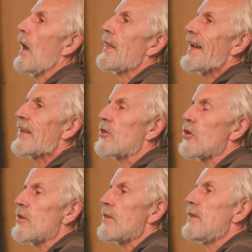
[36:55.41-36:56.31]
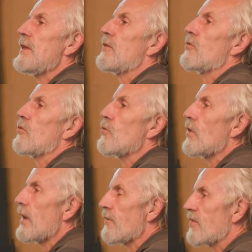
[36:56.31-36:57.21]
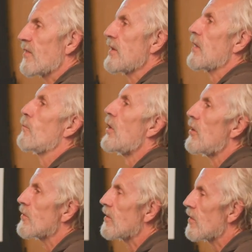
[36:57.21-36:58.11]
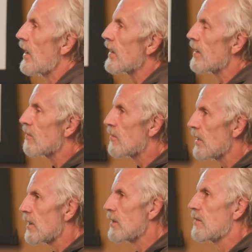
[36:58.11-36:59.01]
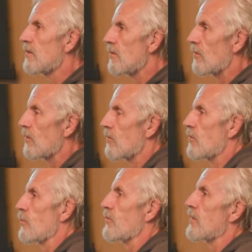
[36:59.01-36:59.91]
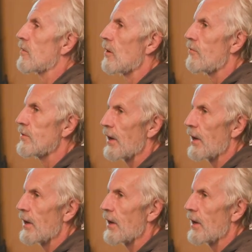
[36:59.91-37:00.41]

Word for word: and I don't need to have strict boundaries. I can say this subset of